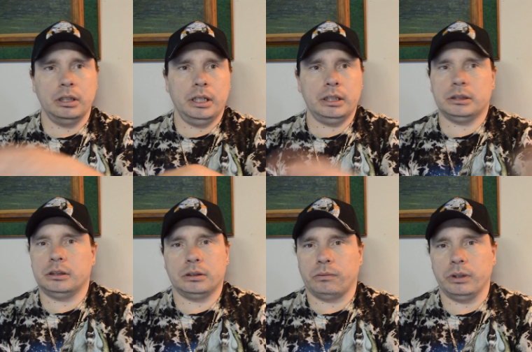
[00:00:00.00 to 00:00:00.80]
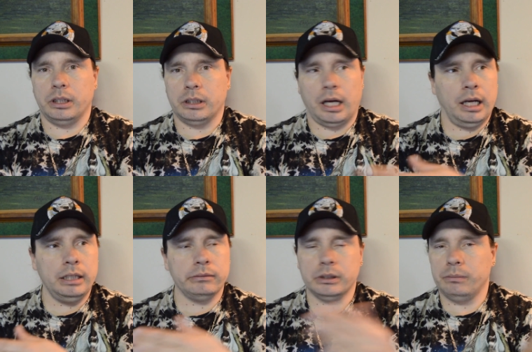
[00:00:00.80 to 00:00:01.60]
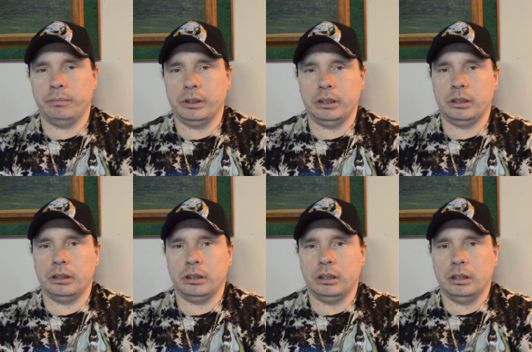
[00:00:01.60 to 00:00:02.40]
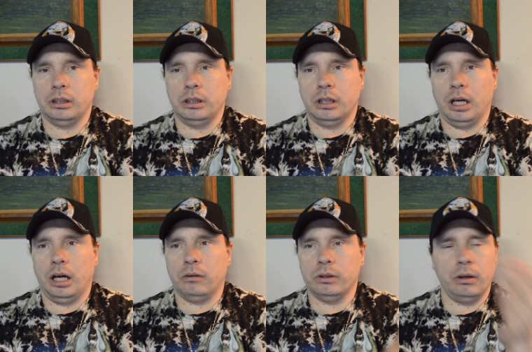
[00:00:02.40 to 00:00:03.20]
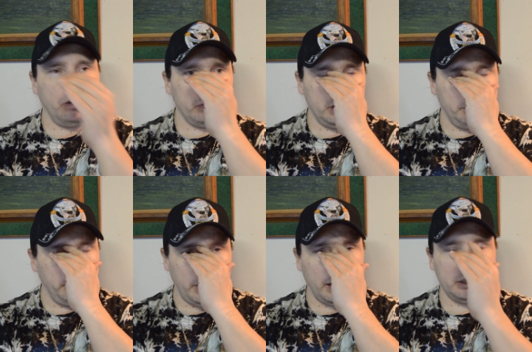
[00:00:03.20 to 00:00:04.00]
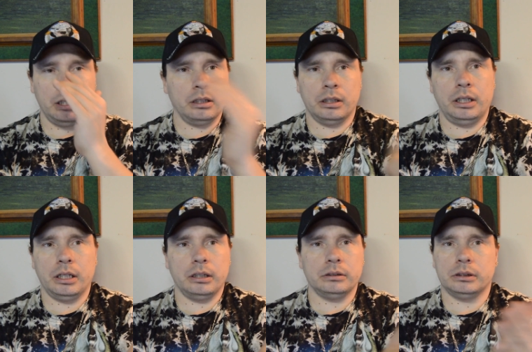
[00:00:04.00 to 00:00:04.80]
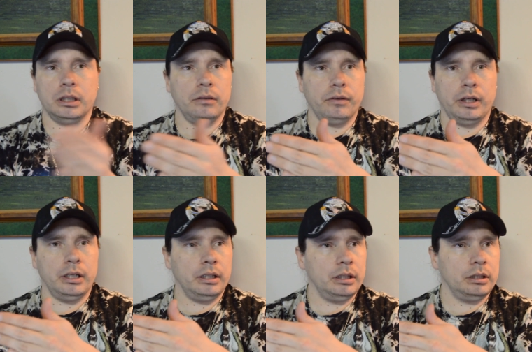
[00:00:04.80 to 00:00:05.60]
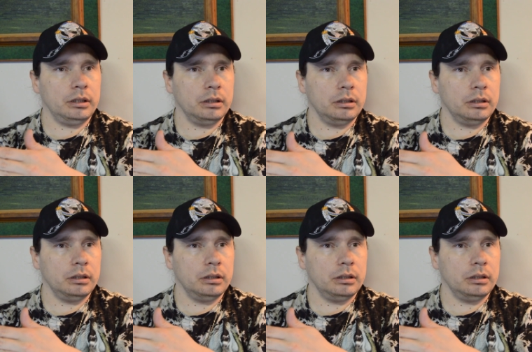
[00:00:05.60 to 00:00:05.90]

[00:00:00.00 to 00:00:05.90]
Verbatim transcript: it's the twentieth. I want to be. I wanted. I wanted to be out of there and stuff and